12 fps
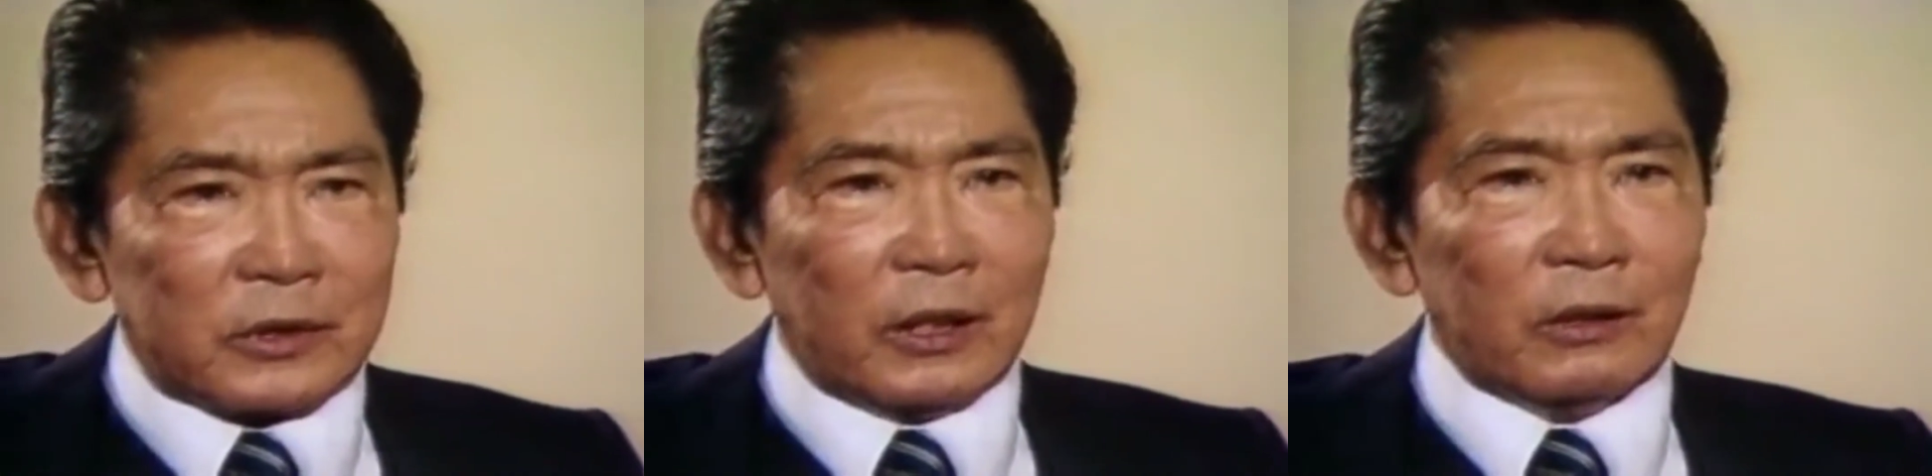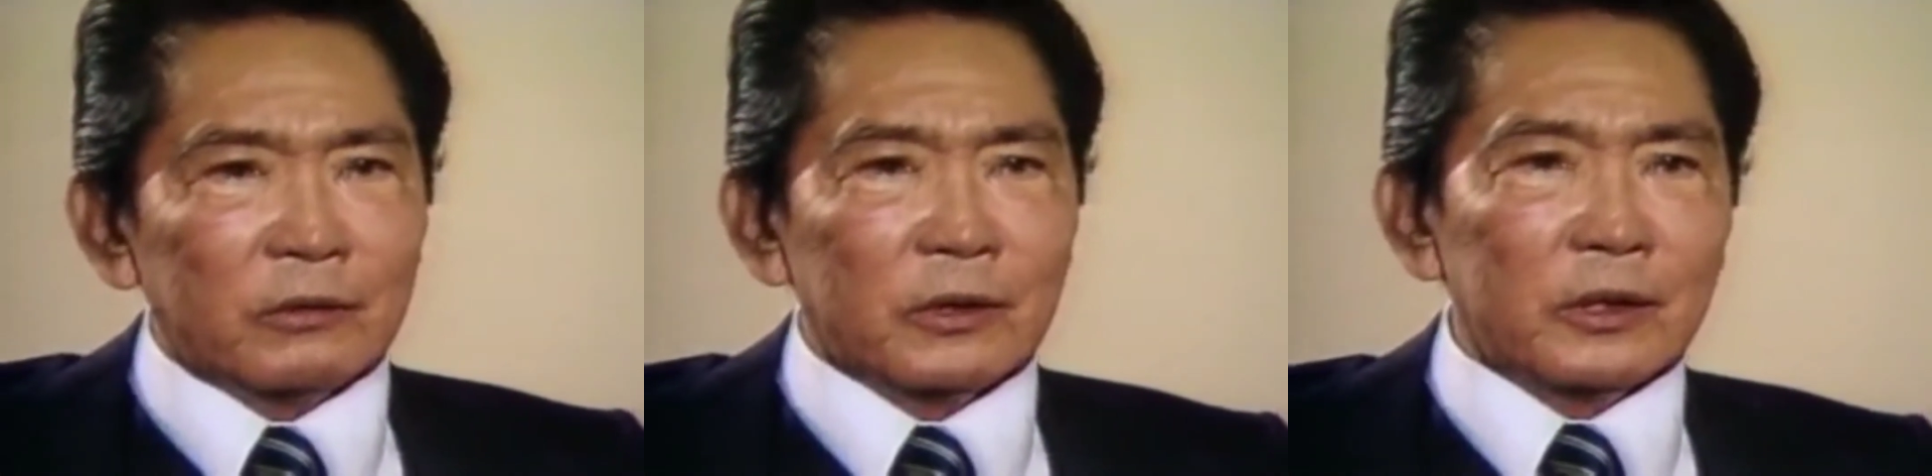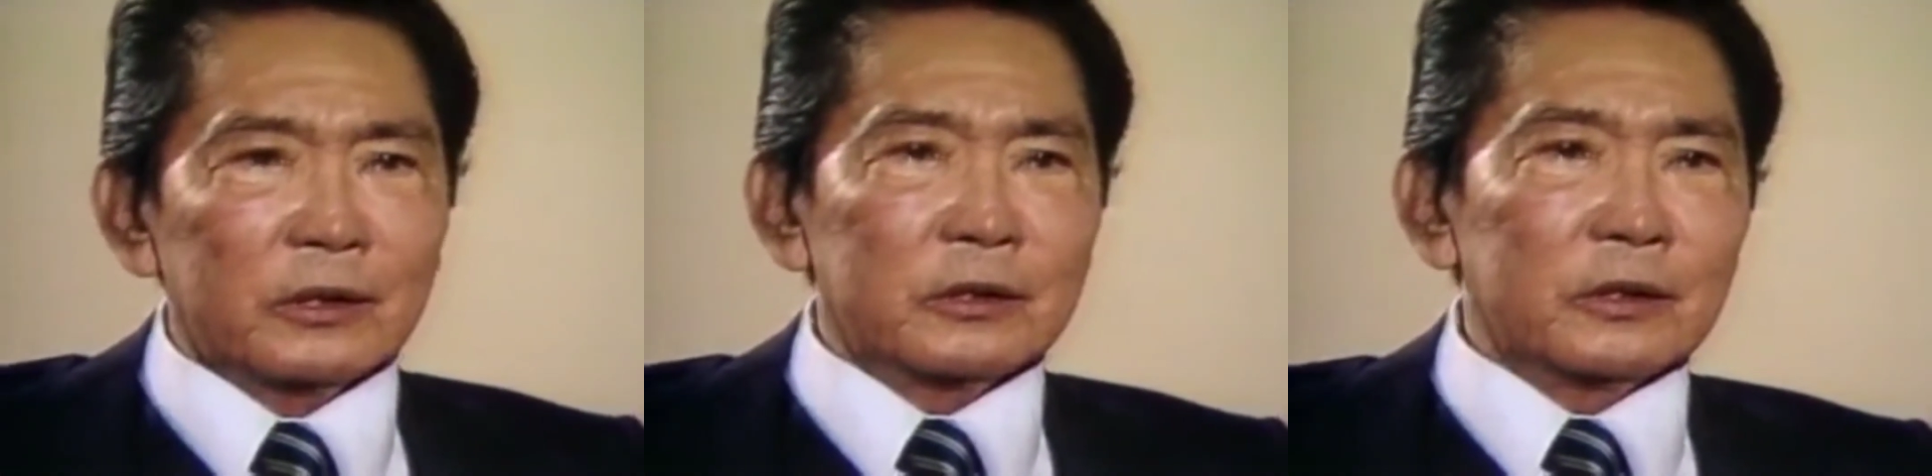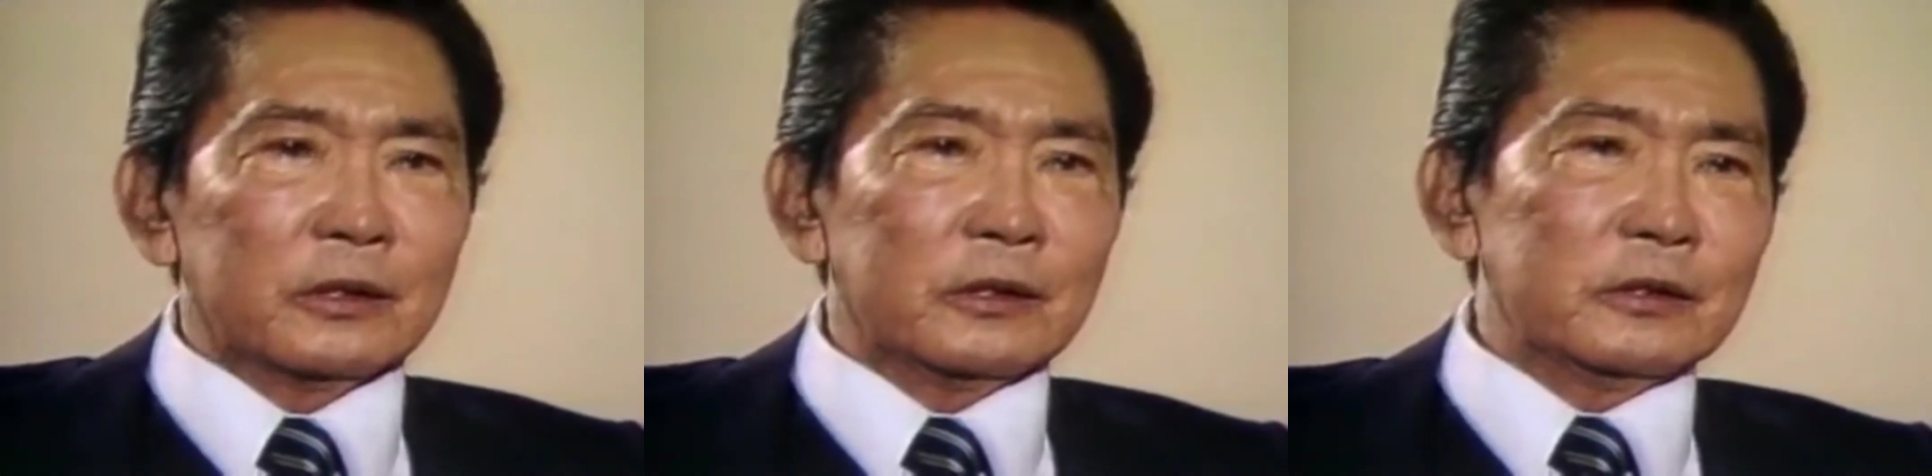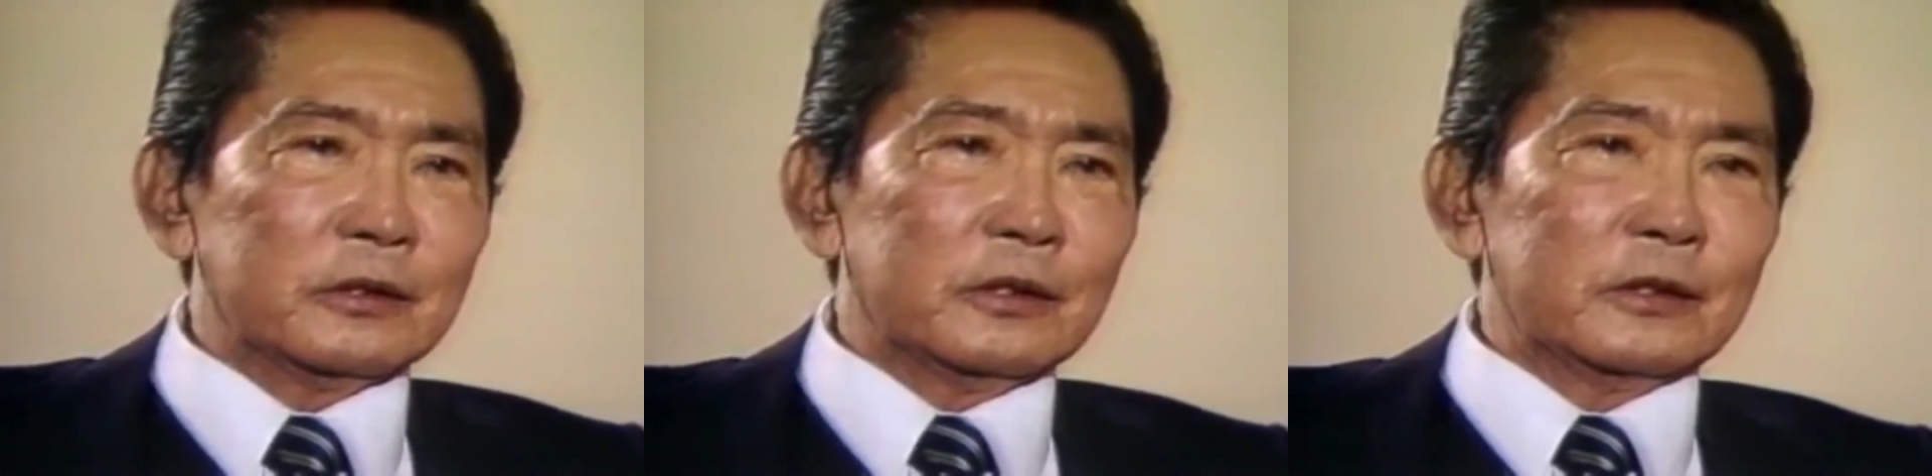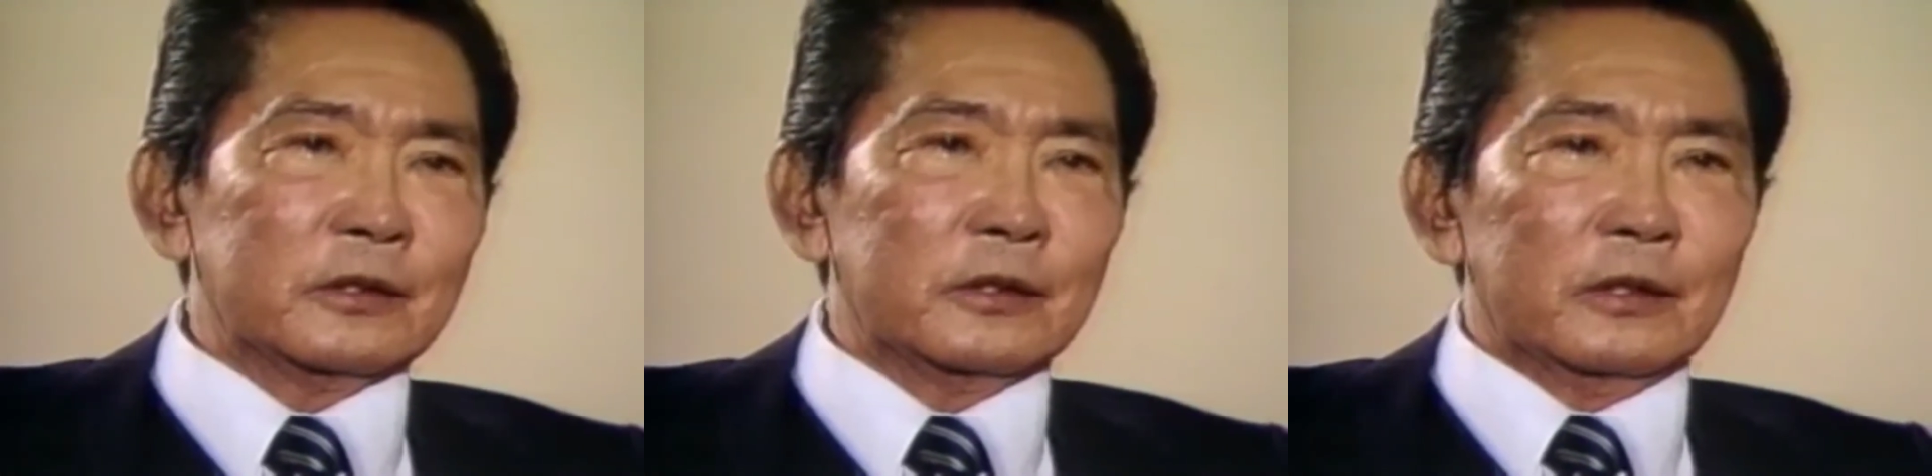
town like a